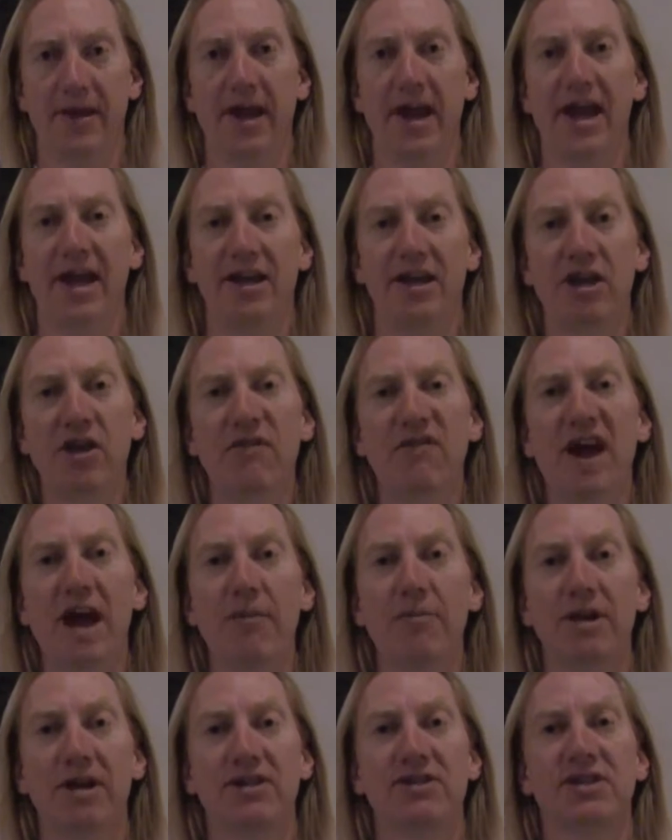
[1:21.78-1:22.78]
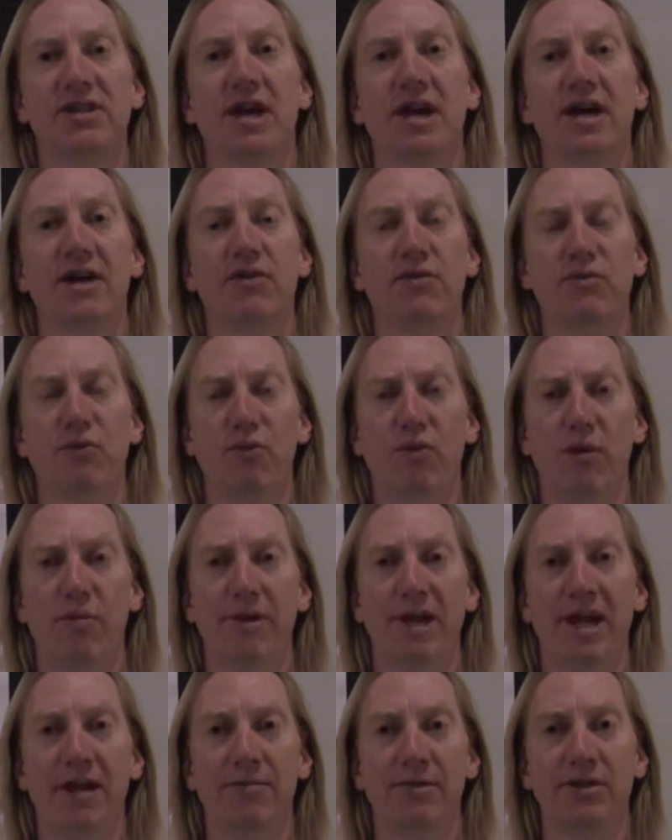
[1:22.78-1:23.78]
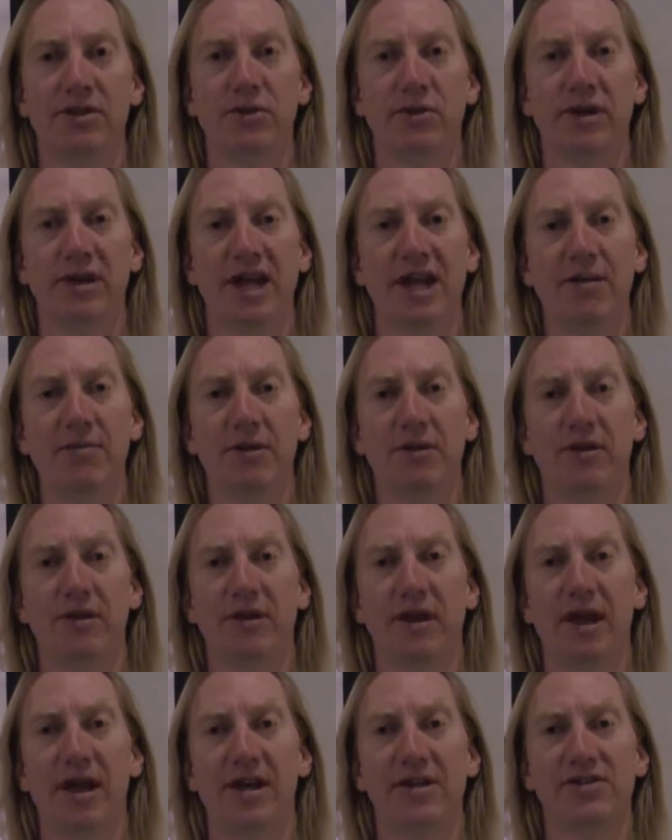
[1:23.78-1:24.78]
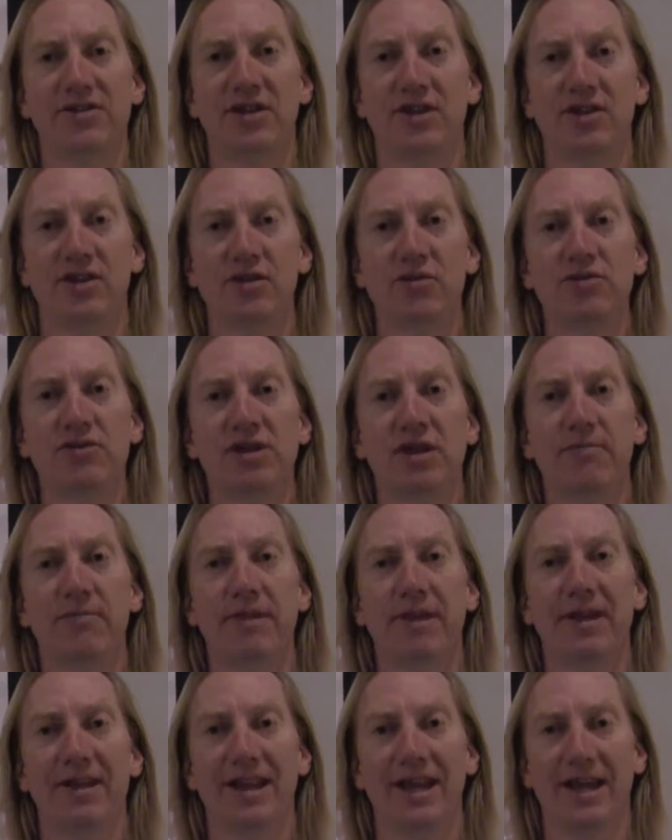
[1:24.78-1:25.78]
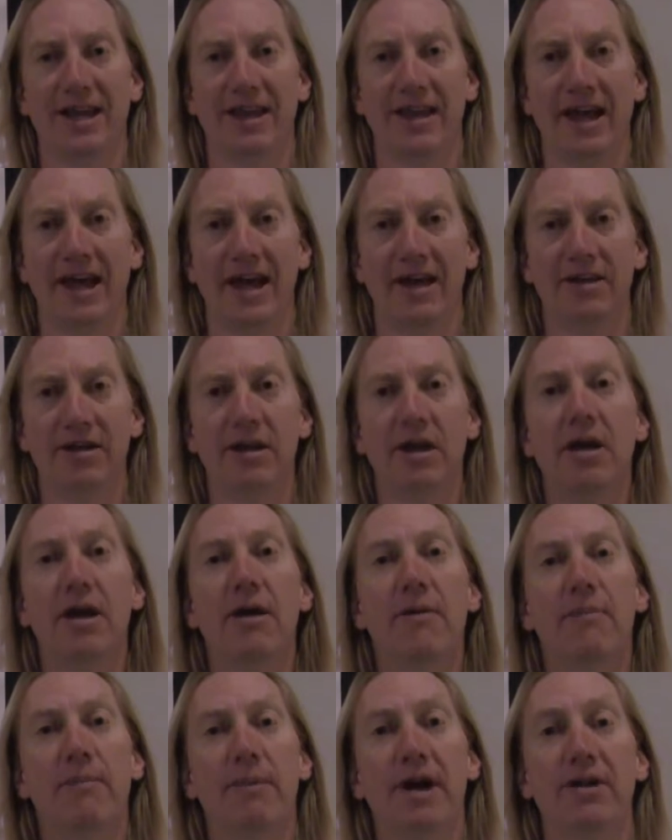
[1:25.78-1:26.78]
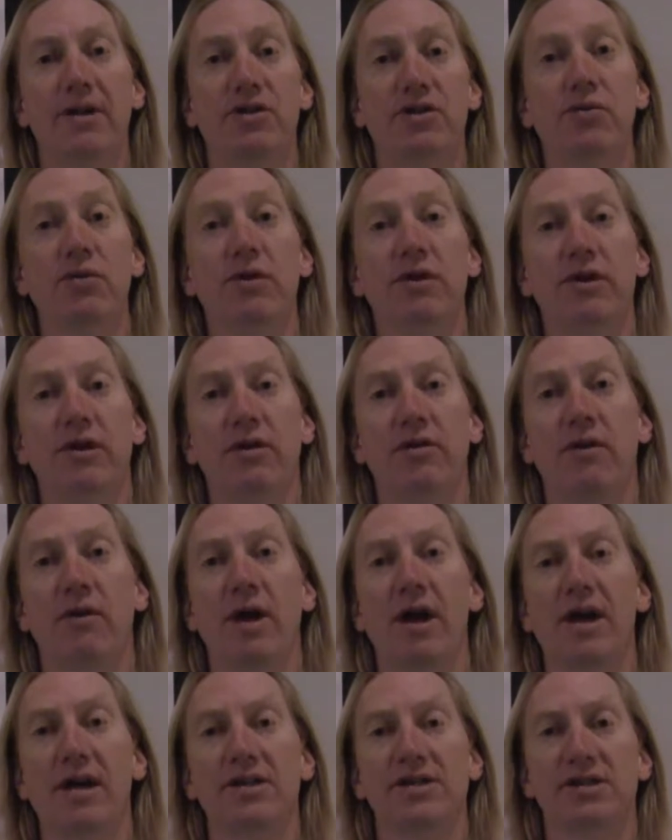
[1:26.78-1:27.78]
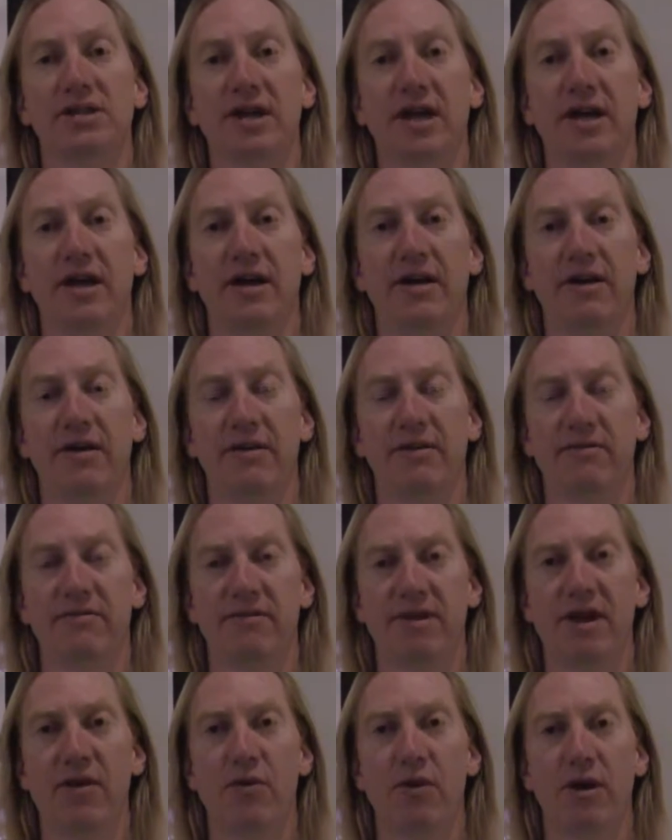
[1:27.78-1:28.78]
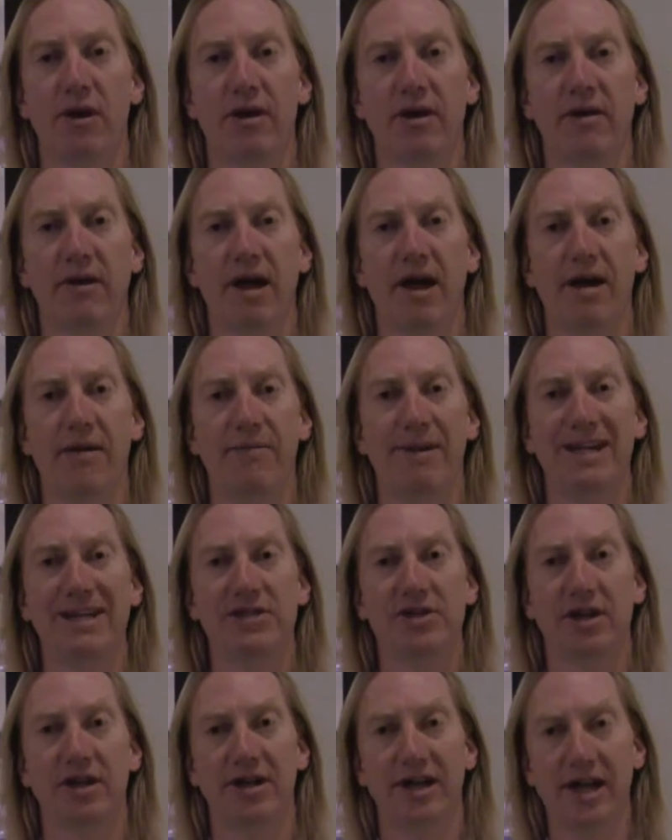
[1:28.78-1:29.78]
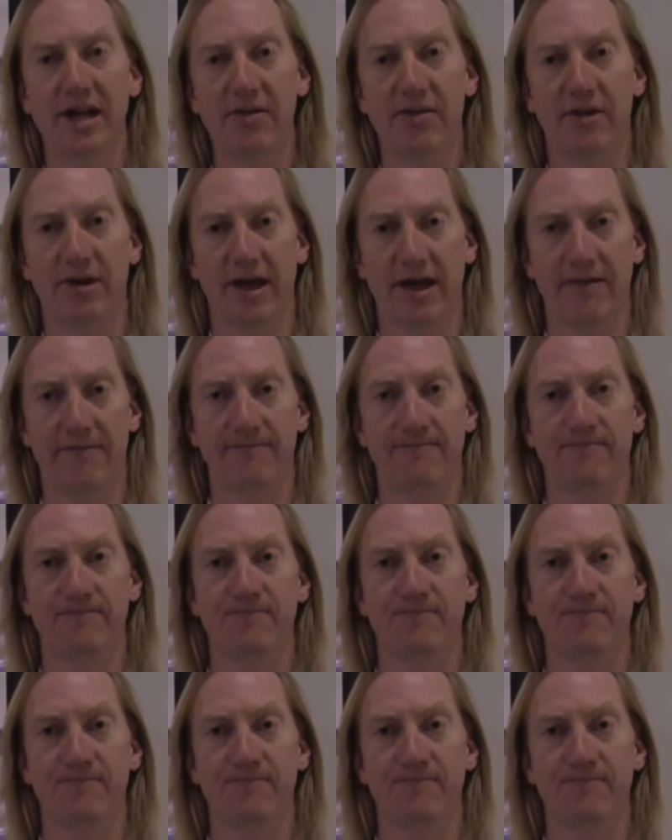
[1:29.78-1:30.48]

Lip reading: And QFabrics will be able to enable us to do something like that, but do it across network based on Ethernet.